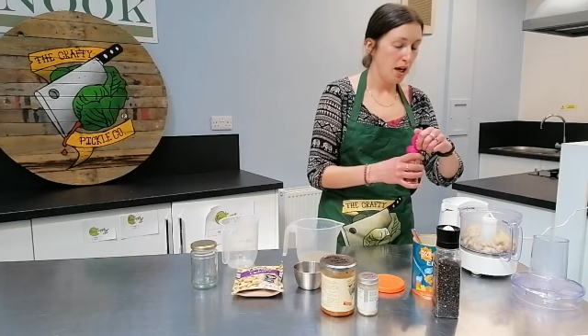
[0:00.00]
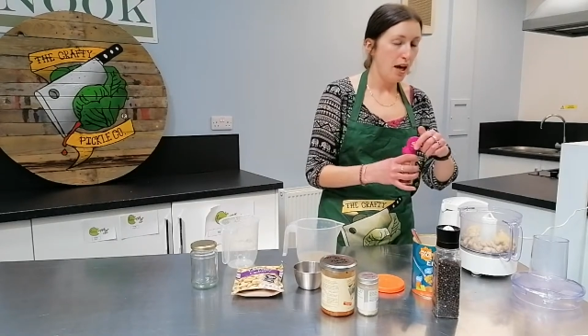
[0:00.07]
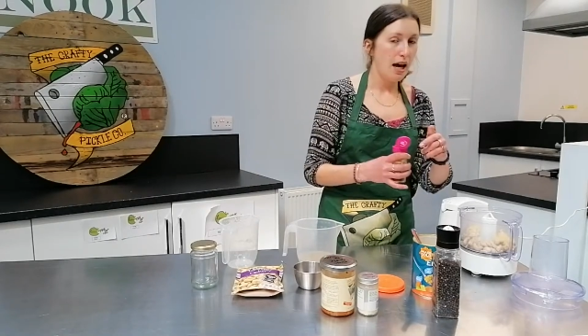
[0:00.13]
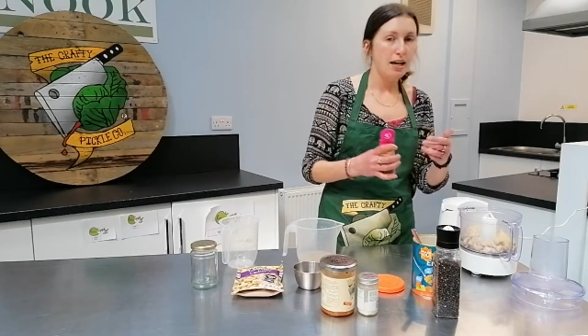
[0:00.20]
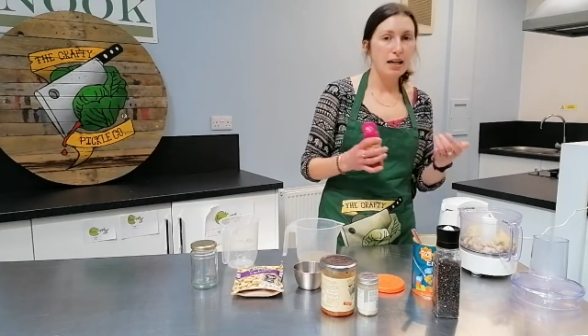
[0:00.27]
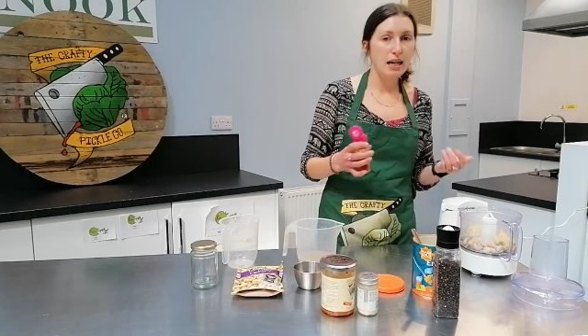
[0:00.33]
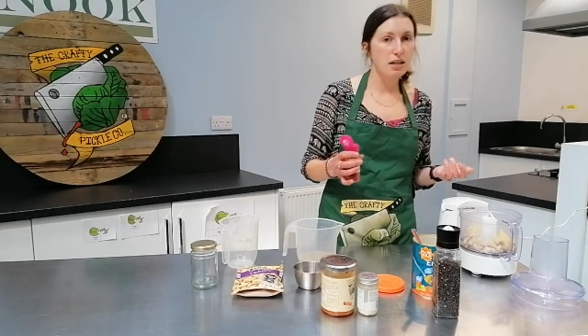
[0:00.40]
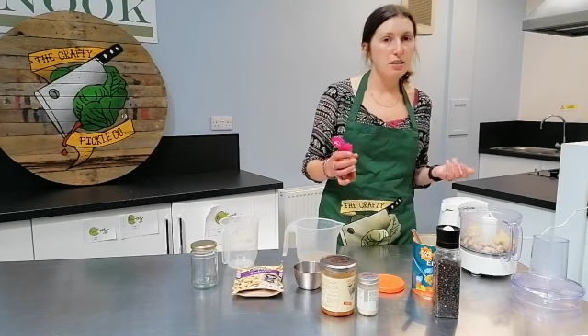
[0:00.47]

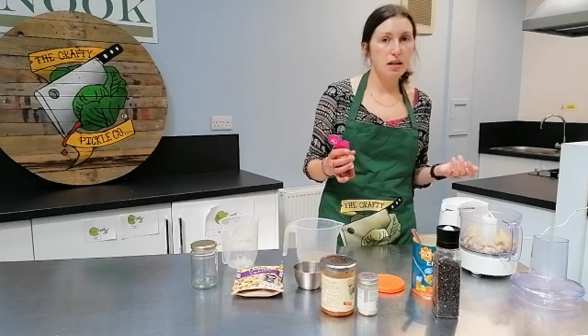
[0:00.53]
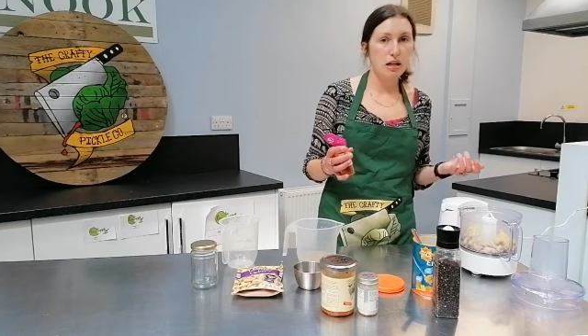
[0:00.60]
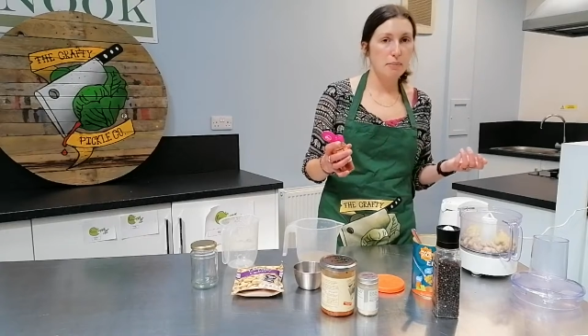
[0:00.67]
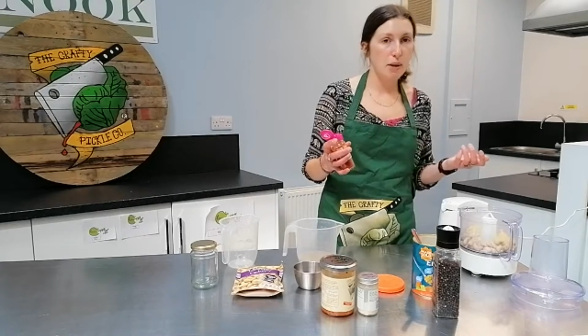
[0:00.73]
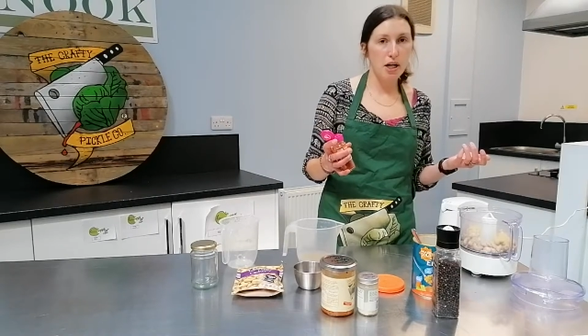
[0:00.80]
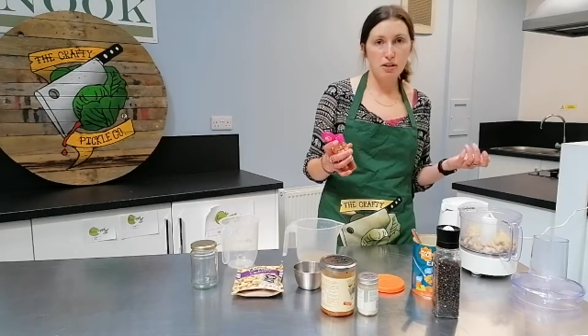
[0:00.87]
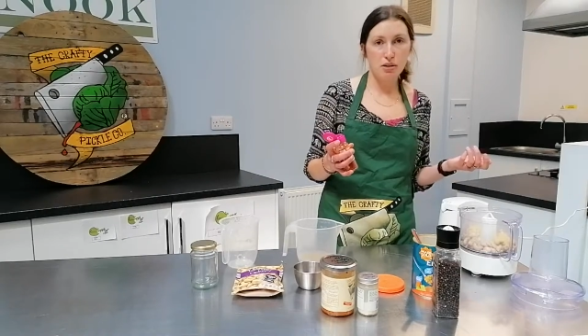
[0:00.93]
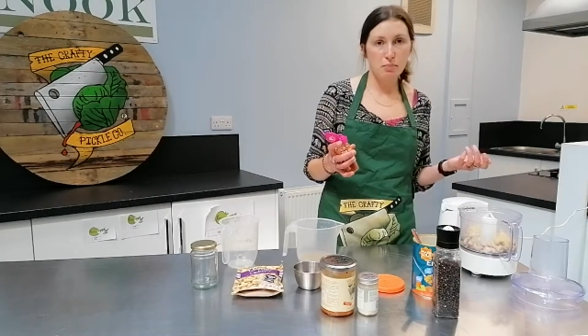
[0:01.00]
Again, it's kind of
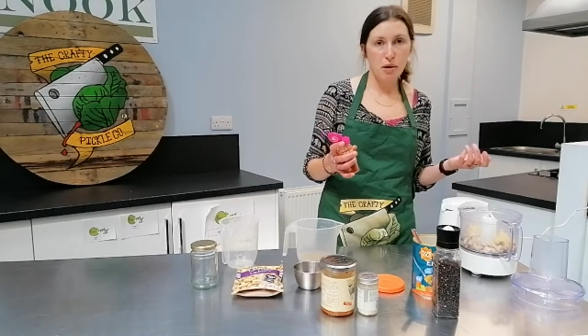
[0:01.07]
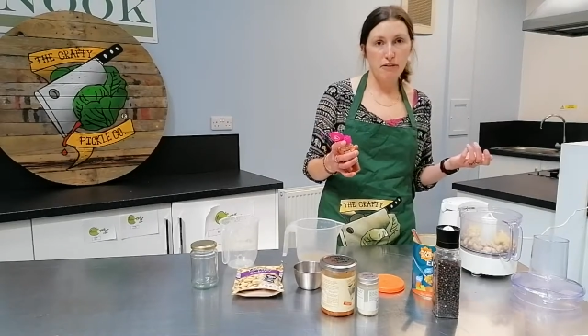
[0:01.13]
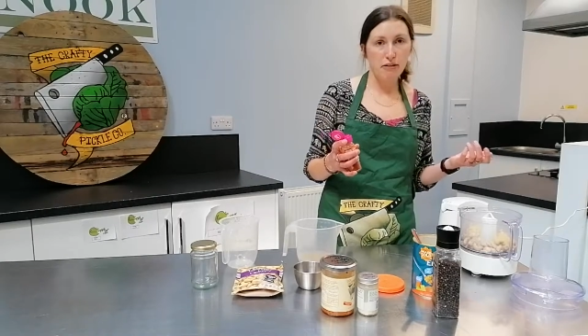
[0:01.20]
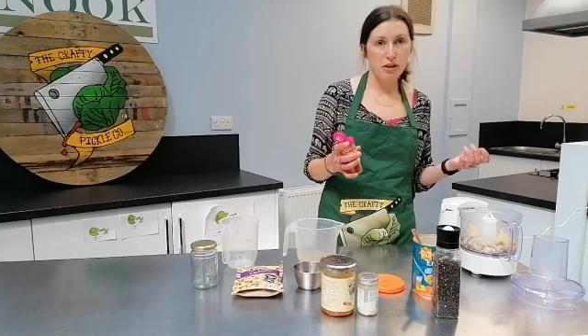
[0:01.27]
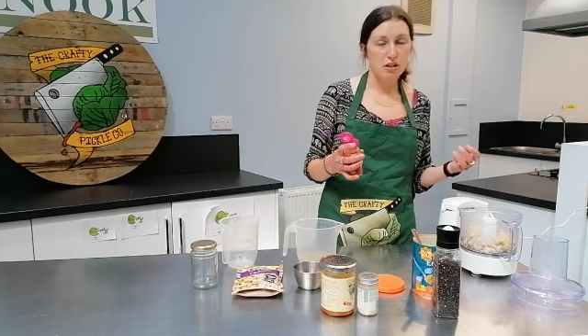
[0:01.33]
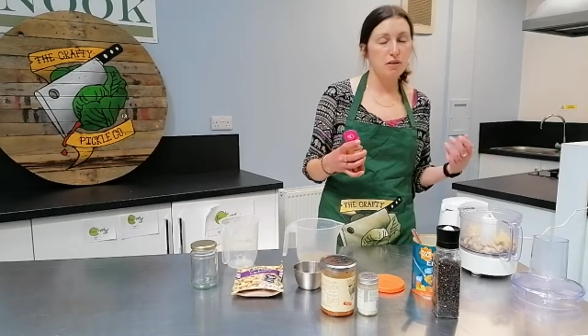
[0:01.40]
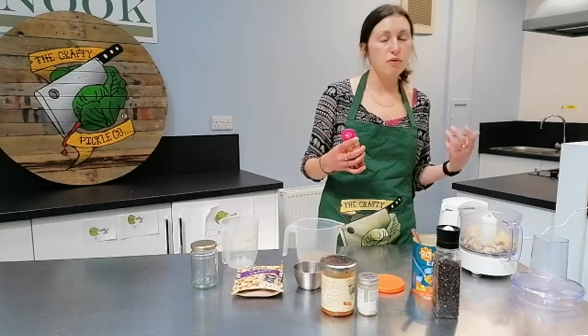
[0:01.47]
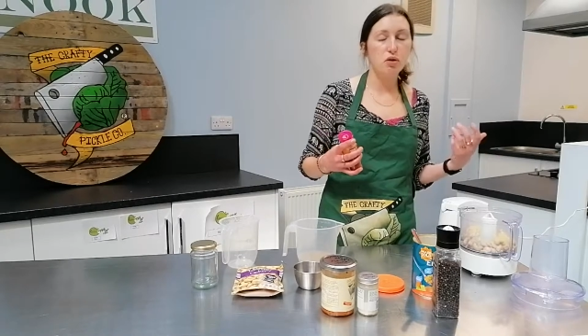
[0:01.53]
personal
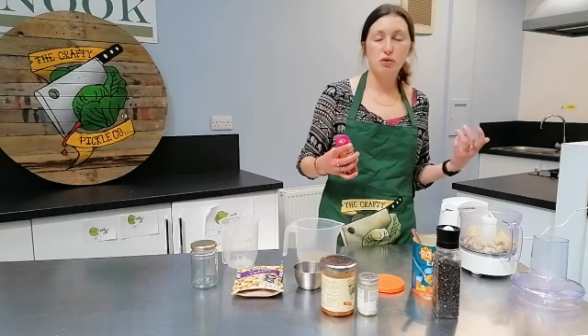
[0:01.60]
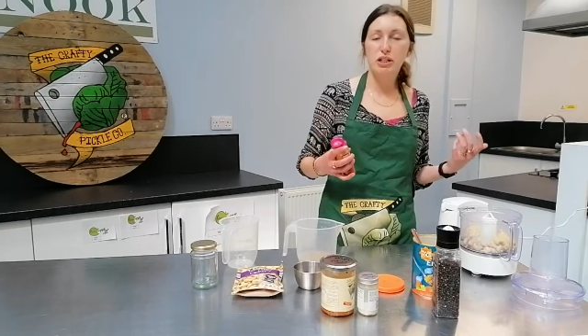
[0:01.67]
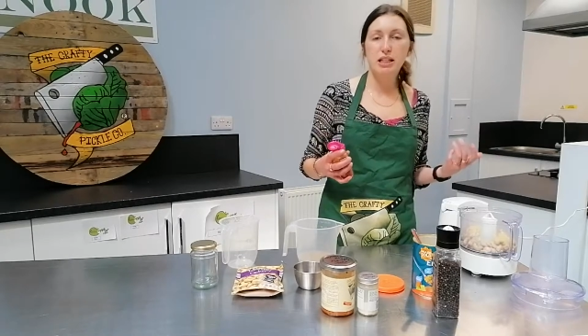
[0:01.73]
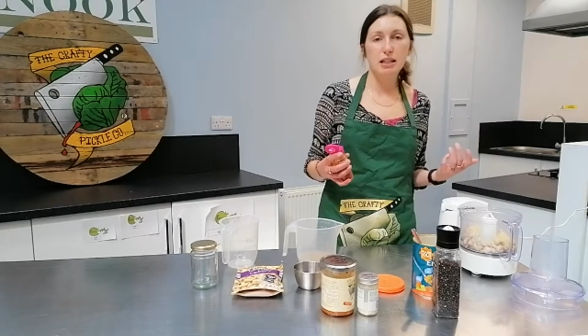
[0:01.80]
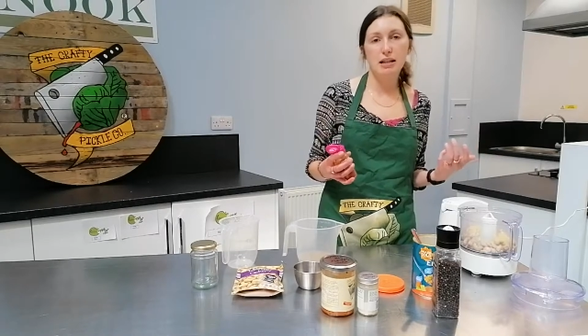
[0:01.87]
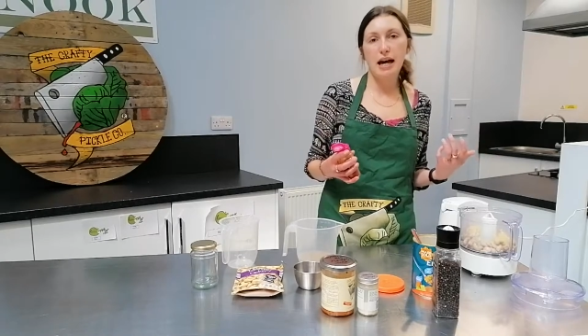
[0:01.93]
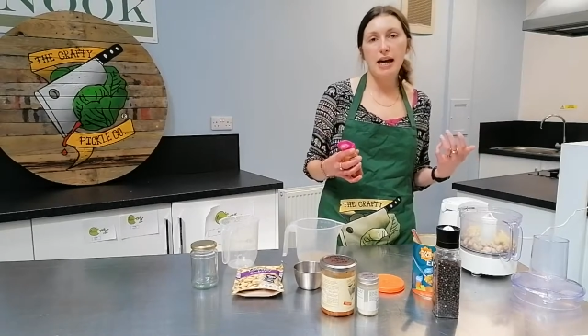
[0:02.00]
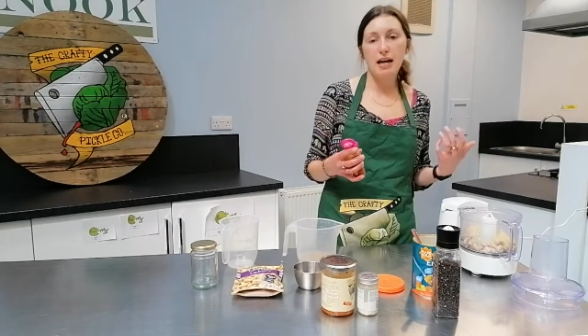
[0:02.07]
preference. If you really
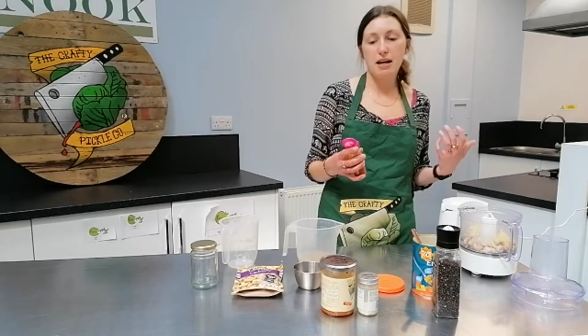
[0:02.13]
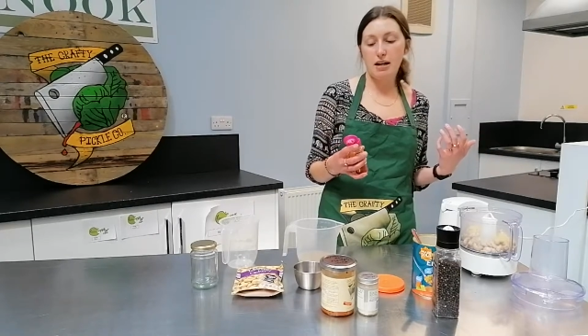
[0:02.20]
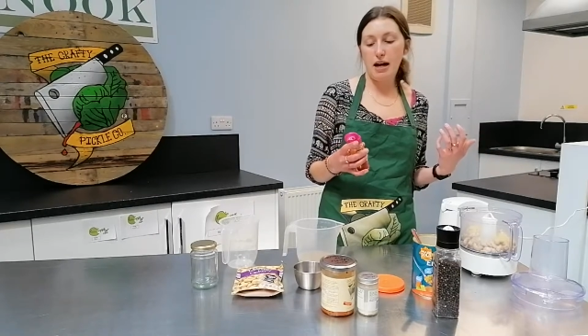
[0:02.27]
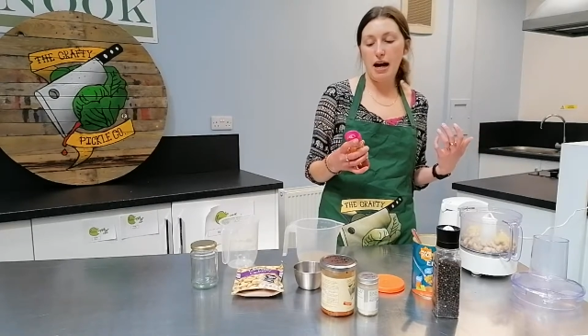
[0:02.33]
like